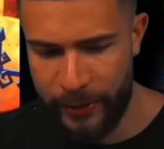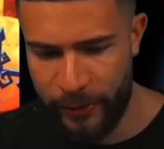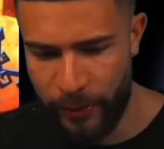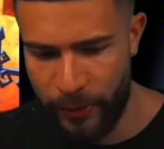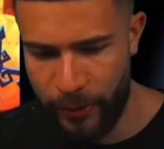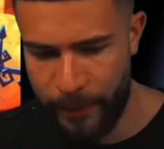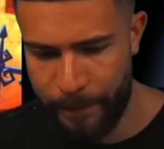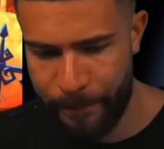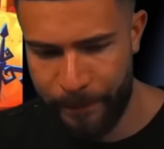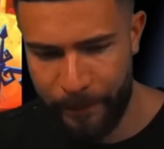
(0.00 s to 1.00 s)
So
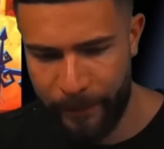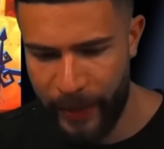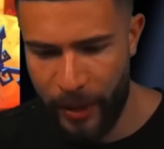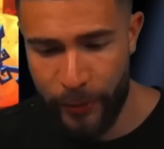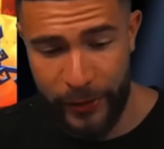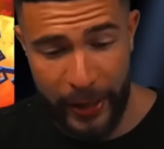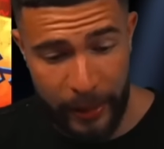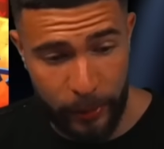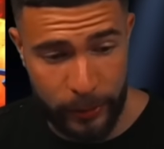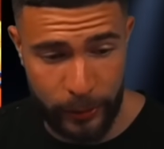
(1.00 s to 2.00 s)
I wasn't
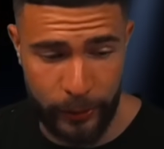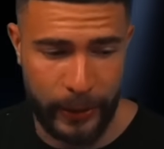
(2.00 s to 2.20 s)
able to.